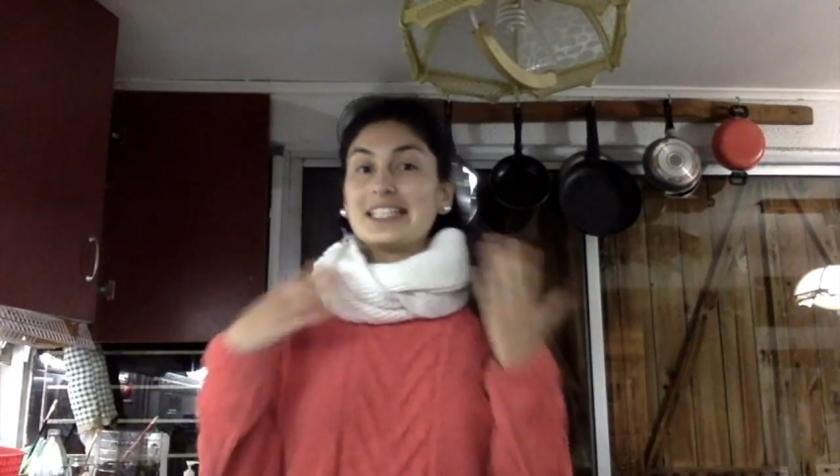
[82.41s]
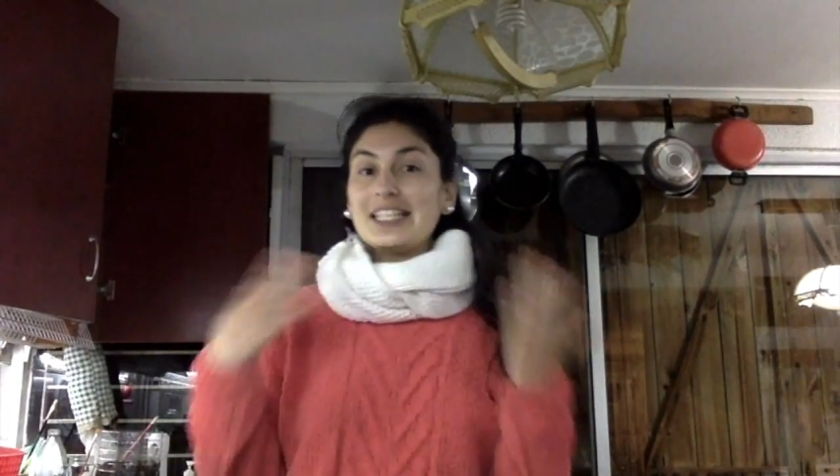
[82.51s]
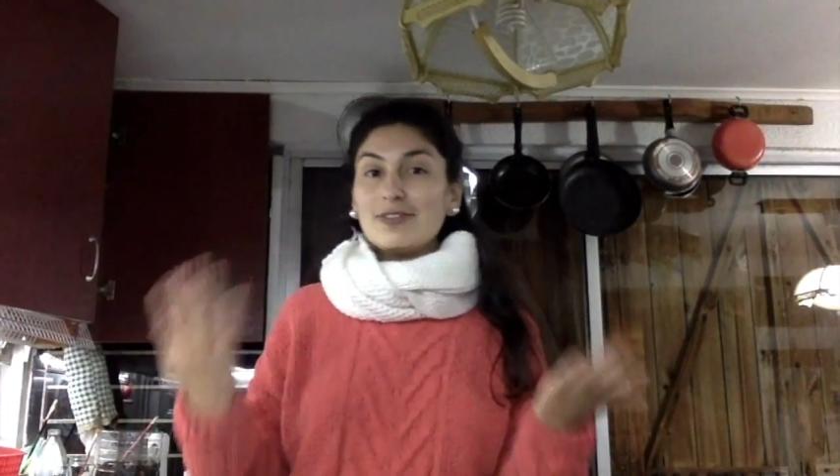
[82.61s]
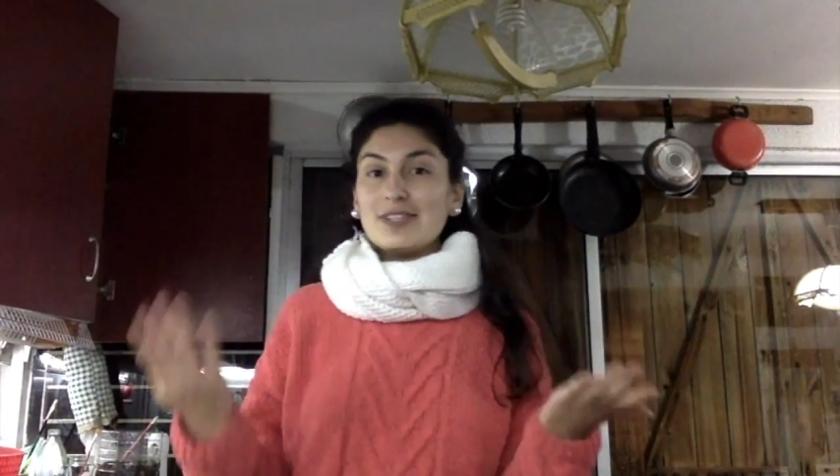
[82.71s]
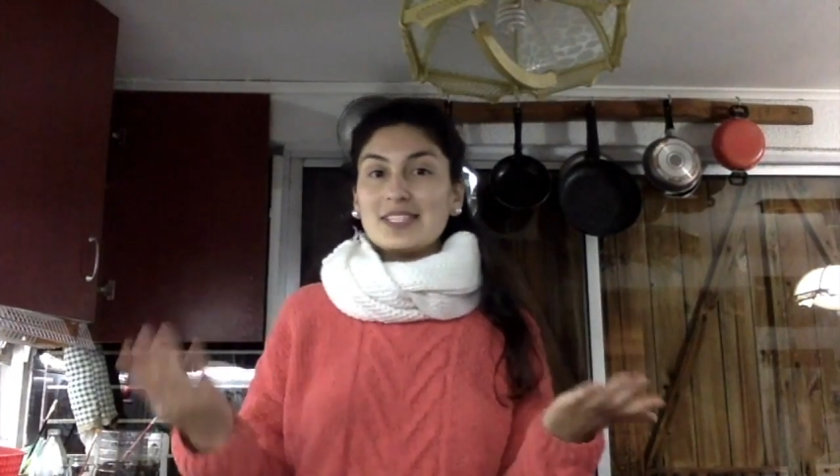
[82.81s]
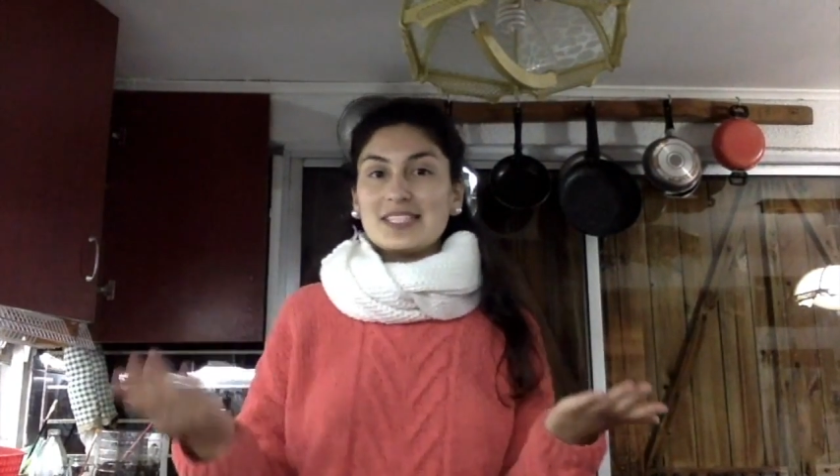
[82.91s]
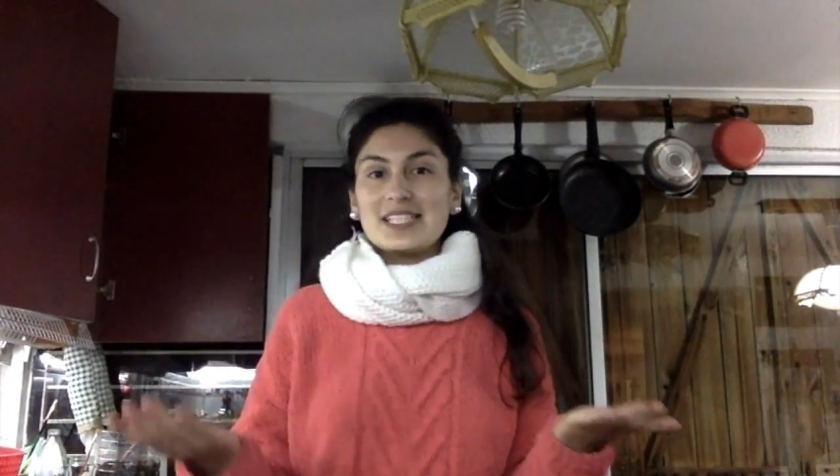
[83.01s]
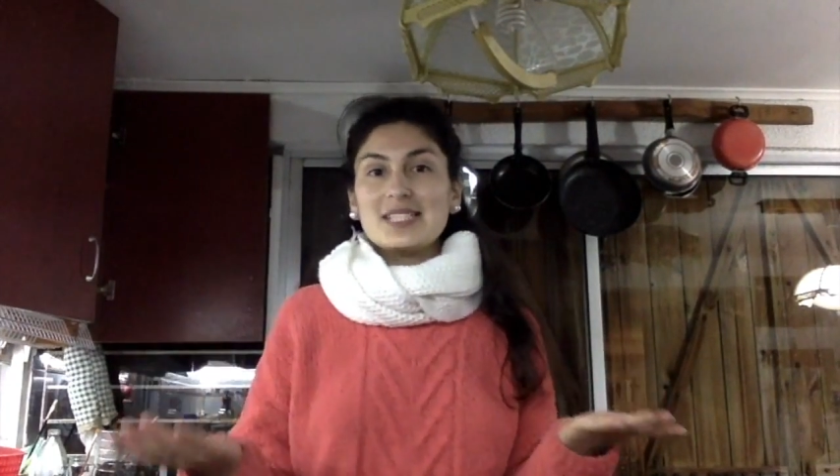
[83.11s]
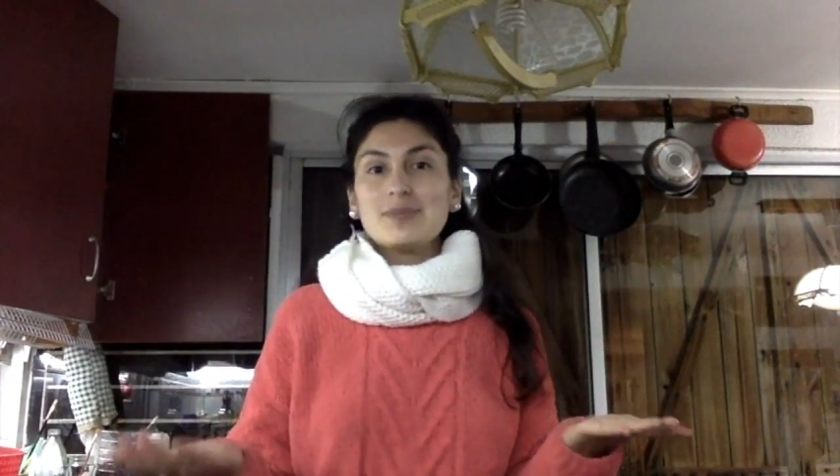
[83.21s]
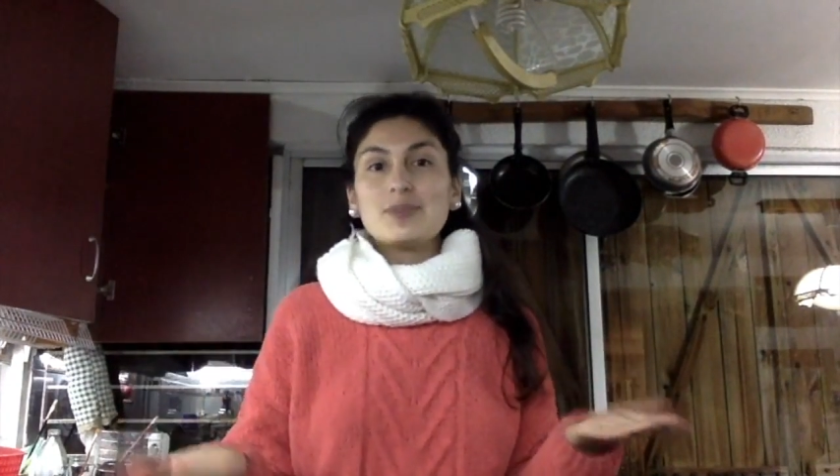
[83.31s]

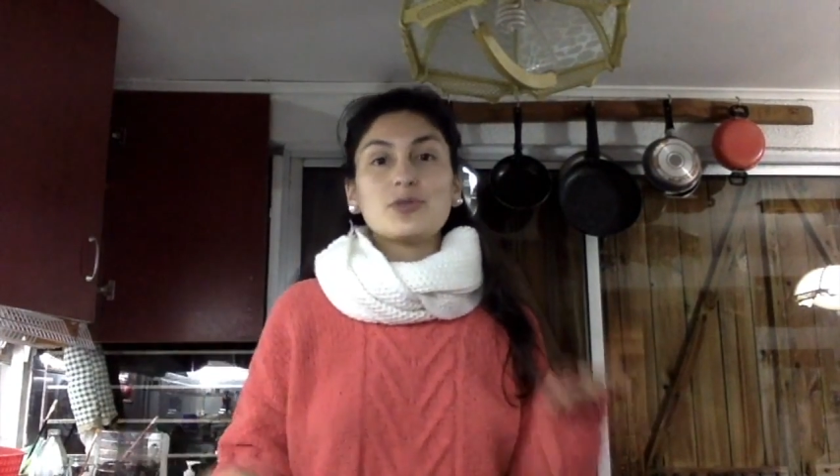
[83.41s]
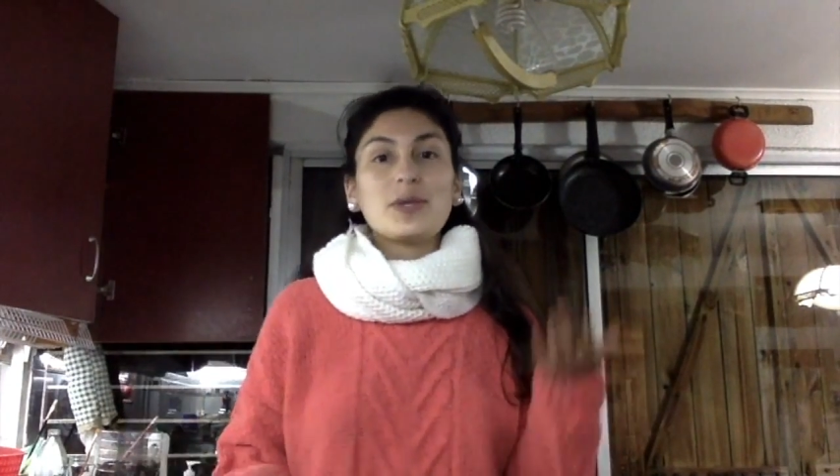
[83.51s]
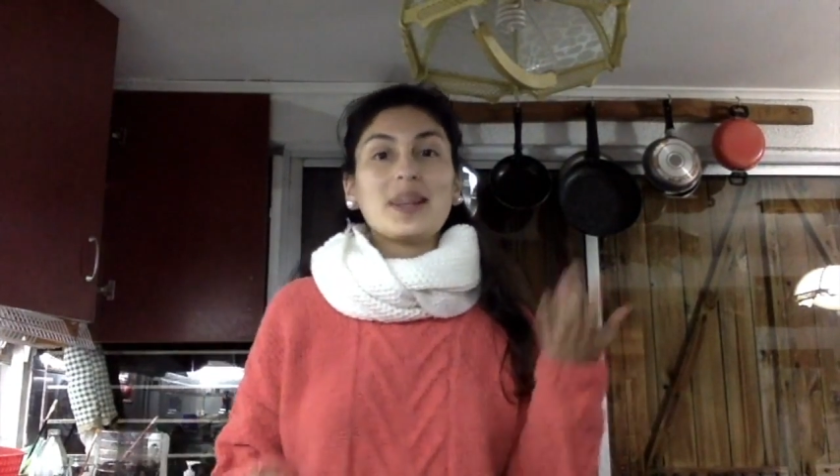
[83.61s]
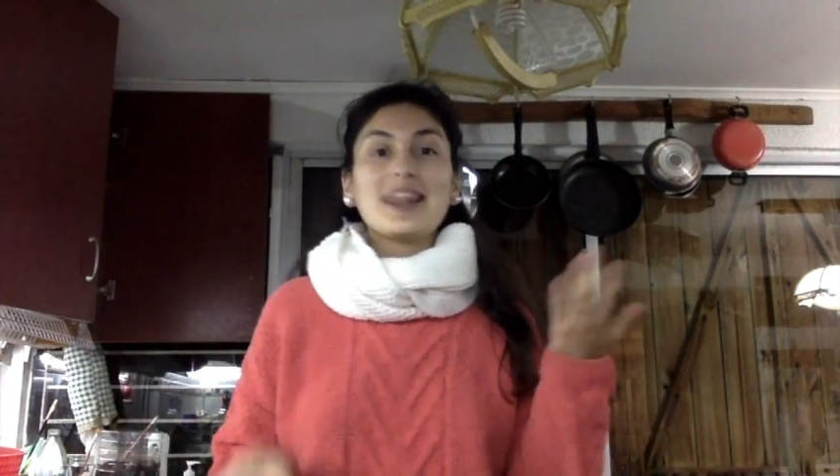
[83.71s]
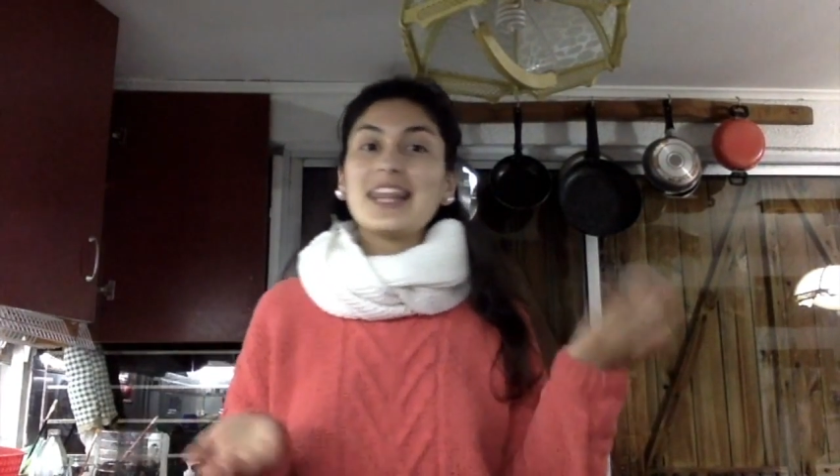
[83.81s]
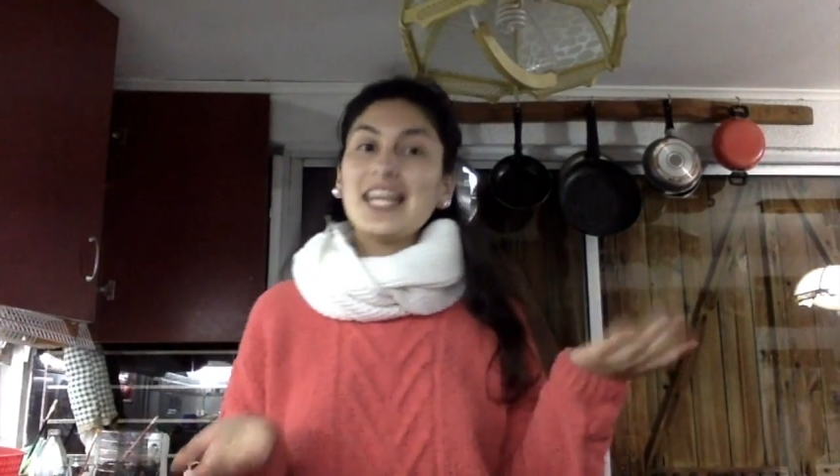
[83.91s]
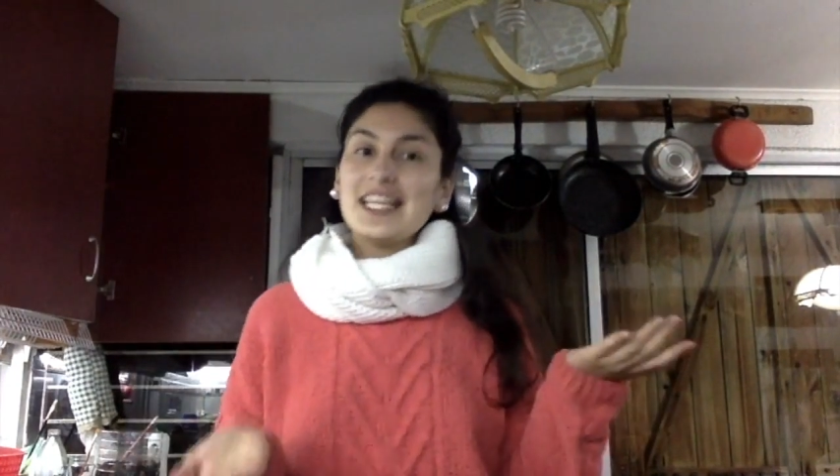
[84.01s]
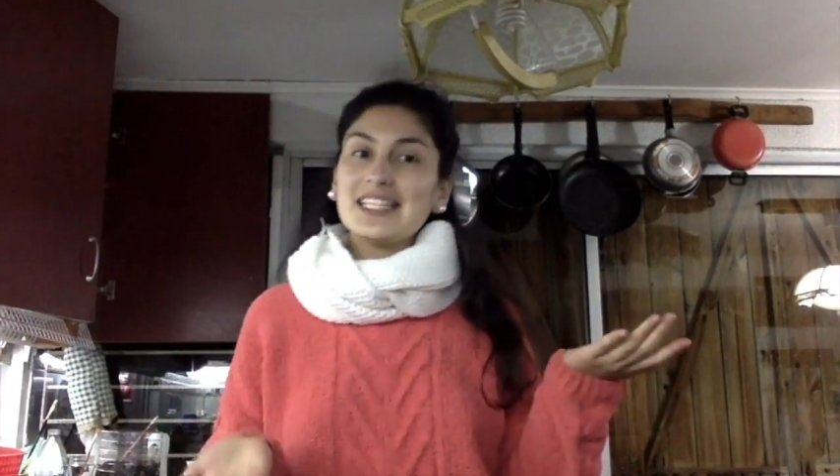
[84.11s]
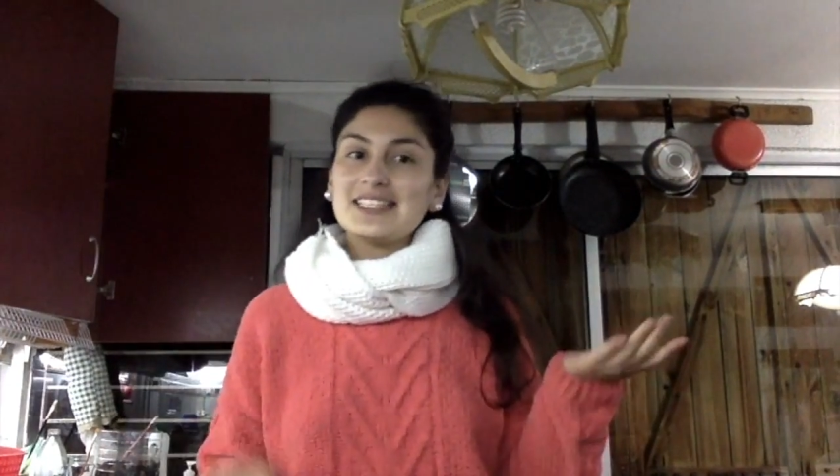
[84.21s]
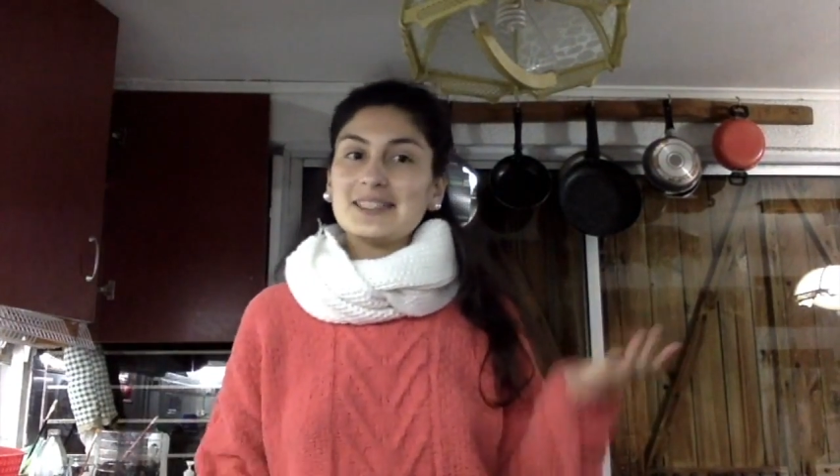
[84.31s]
differences between
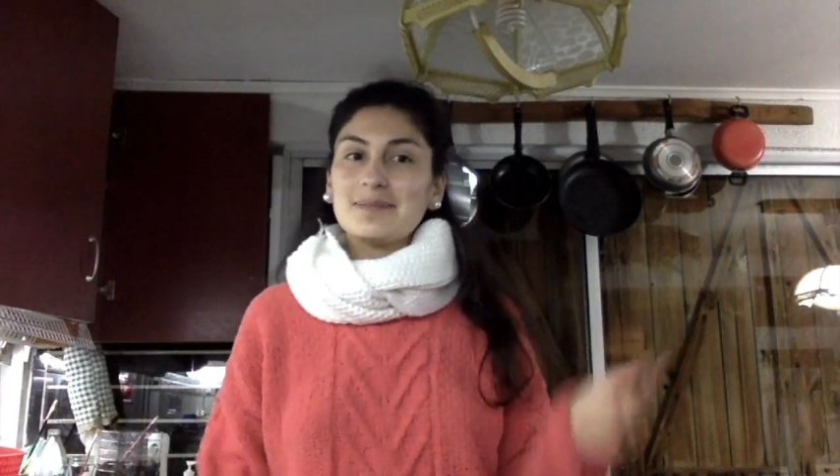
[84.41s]
things.